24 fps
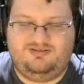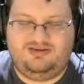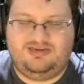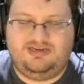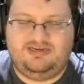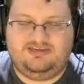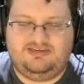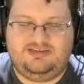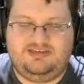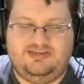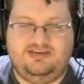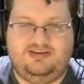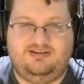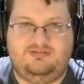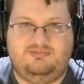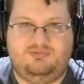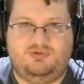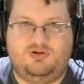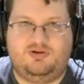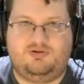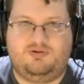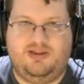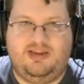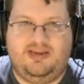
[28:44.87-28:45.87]
19
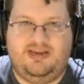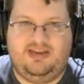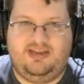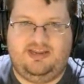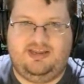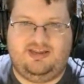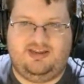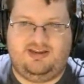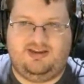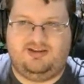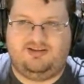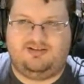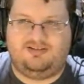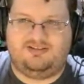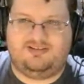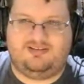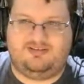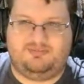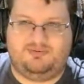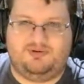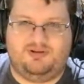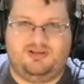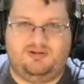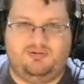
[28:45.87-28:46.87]
we'll go 88 because
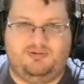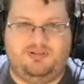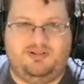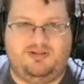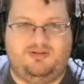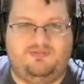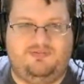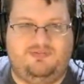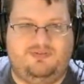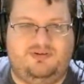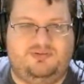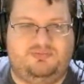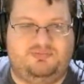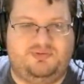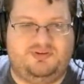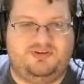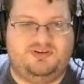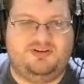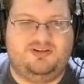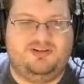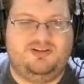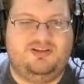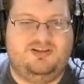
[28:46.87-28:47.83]
that's probably when they filmed it.